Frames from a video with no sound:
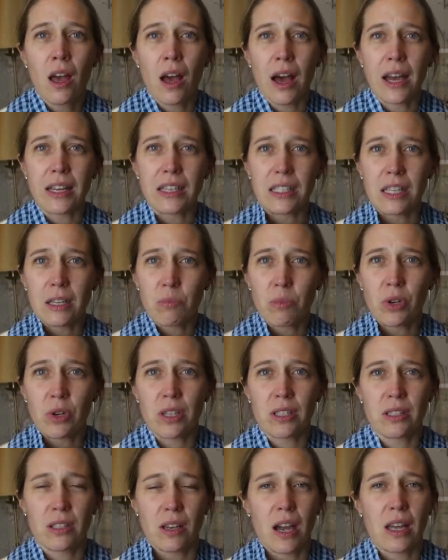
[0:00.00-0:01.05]
I did put a
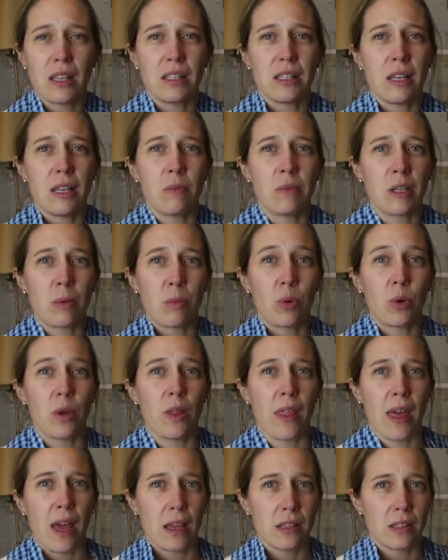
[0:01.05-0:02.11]
side seam zipper in
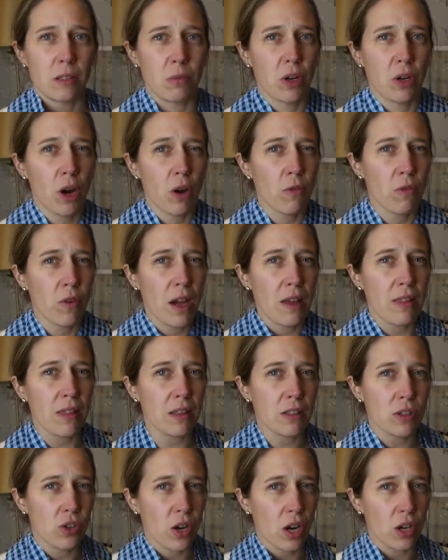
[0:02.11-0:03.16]
that. So I'm gonna go find the
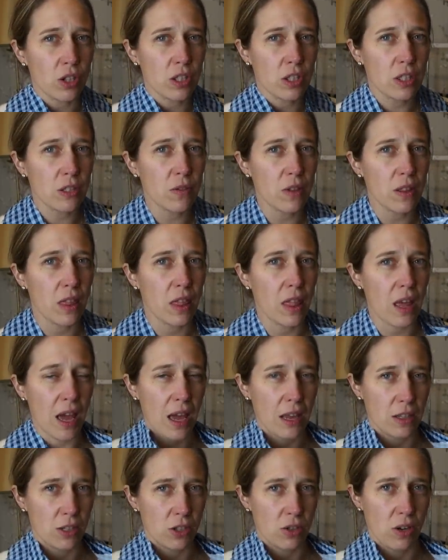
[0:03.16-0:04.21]
instructions for
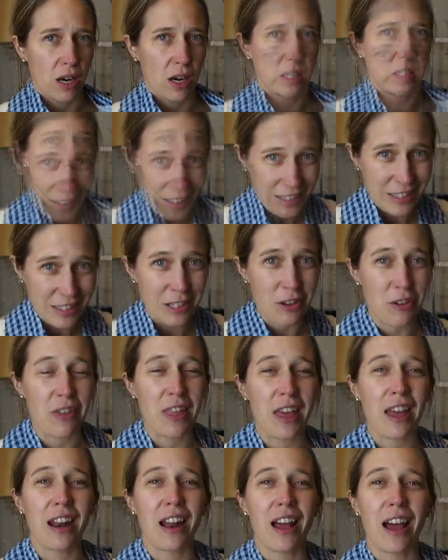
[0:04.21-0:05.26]
that dress so
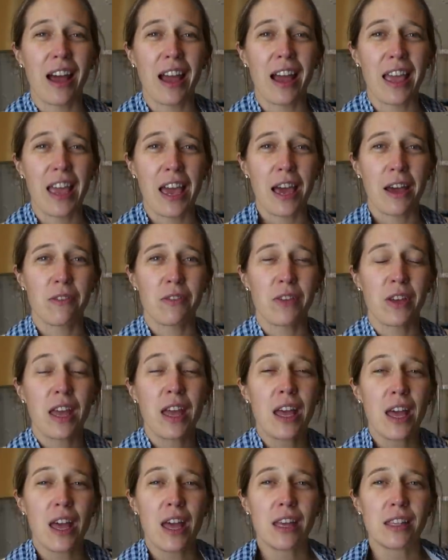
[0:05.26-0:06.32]
that I have
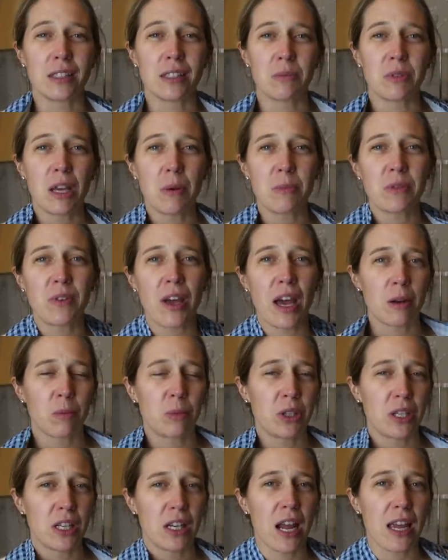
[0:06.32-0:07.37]
some tips for how to
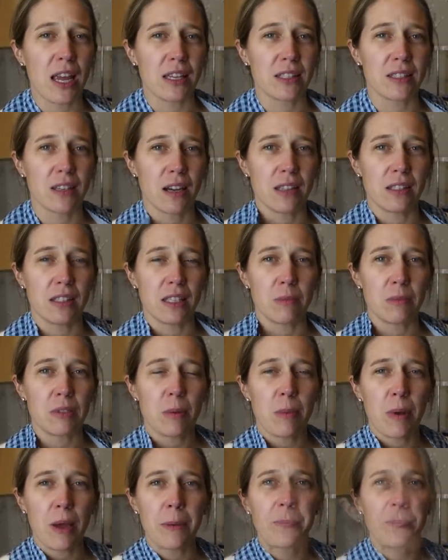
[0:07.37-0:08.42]
put in a side seam
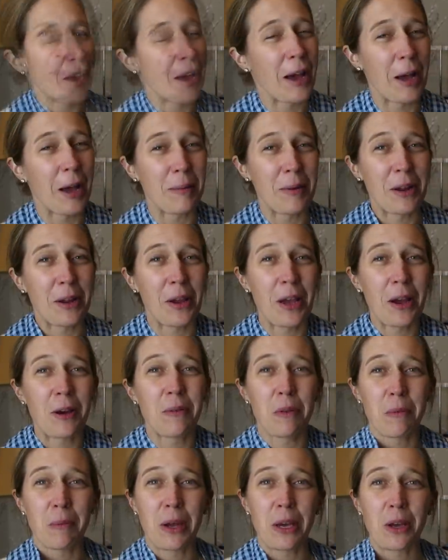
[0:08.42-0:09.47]
zipper. I'm gonna go get on
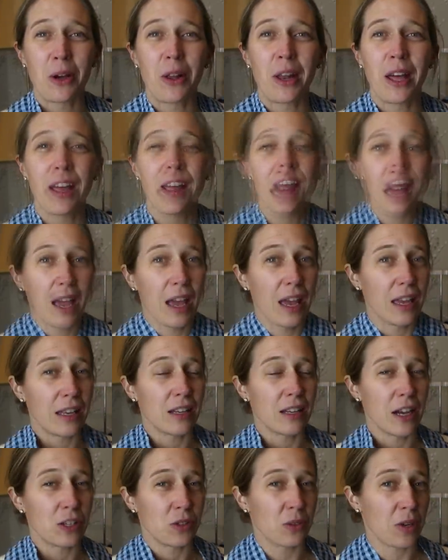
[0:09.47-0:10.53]
with my collar
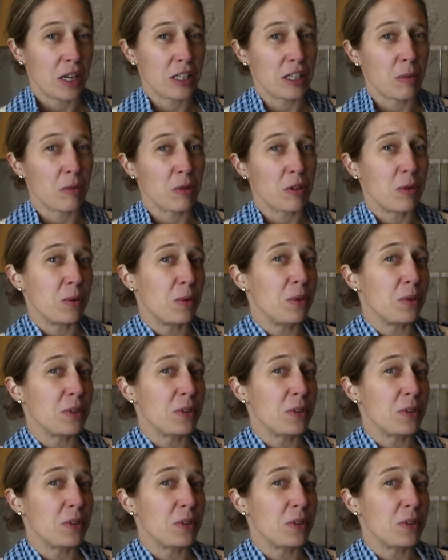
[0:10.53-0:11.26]
and I shall catch up with you all